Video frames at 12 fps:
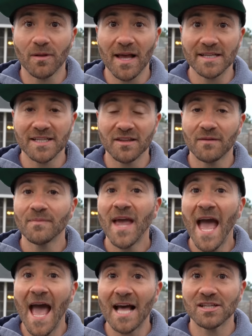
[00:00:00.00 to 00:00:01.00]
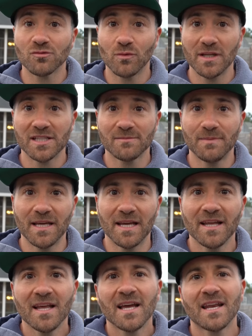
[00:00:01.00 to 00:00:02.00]
planting them as we speak.
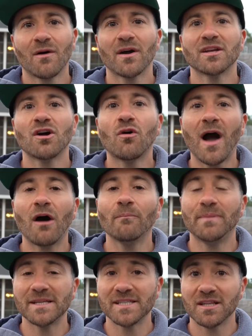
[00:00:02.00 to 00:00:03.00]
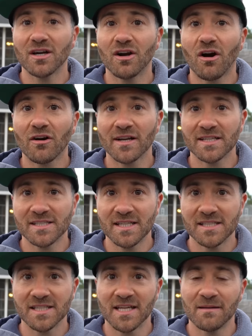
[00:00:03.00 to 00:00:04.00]
Now, I know how busy the gardening
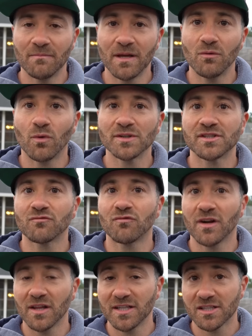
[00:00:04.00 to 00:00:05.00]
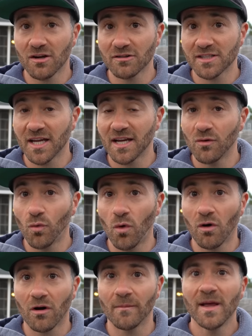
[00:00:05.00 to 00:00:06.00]
season can be once it really starts getting
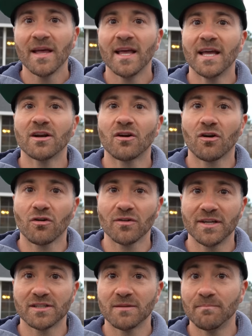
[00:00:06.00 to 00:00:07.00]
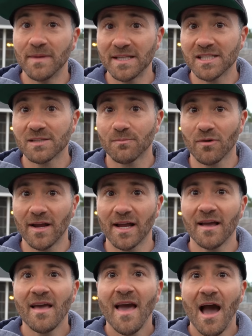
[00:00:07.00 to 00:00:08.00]
warm in early to
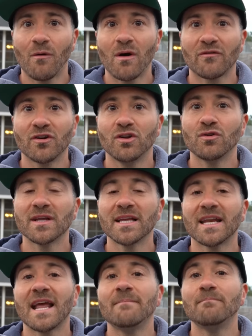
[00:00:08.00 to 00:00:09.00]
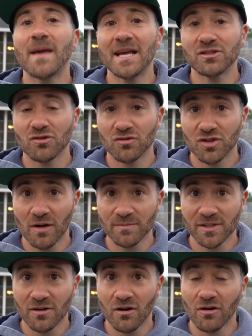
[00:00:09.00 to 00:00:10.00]
mid-spring. However, you can get a major jump
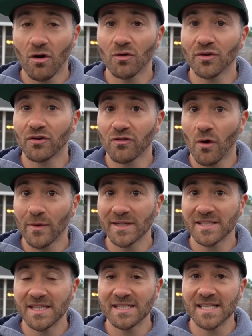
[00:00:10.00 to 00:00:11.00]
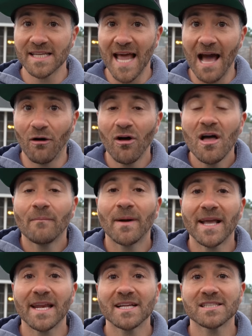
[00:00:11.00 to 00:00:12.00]
start on the growing season now
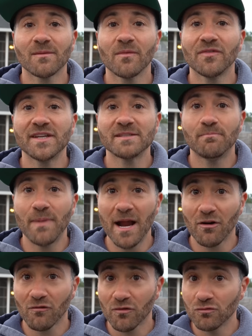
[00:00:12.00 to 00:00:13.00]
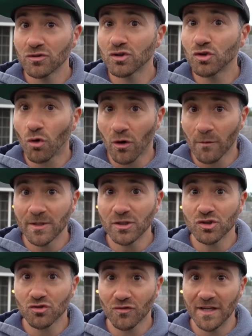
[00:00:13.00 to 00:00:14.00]
by getting some of these bare root dormant
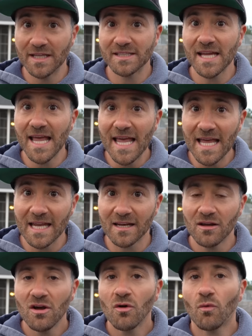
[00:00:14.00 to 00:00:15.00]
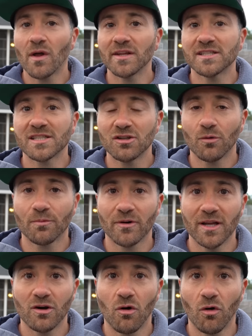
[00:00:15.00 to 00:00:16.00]
trees in while it's still
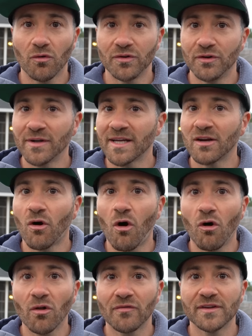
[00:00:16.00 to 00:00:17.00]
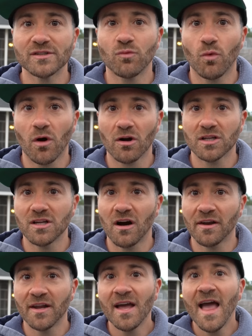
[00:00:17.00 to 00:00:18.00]
pretty cold, and you can get all of this work
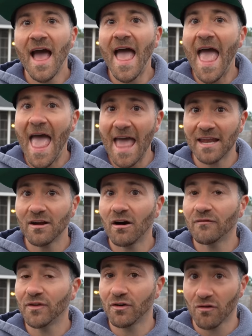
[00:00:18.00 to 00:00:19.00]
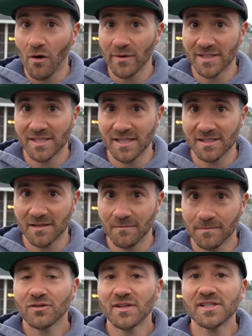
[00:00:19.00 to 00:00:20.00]
done ahead of the growing season.
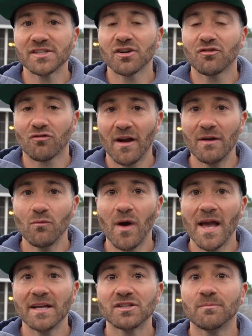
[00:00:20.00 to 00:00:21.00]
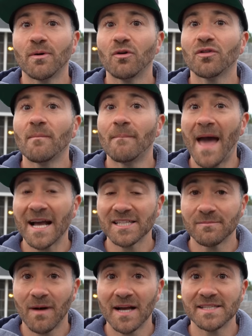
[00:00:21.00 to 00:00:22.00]
So this is a great way to both
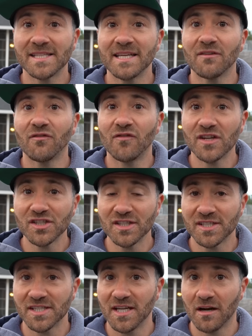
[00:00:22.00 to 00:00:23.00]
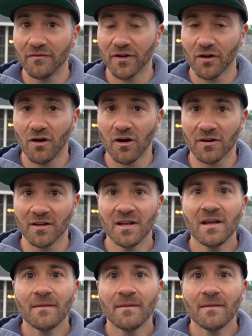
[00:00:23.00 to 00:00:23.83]
maximize the efficiency of your garden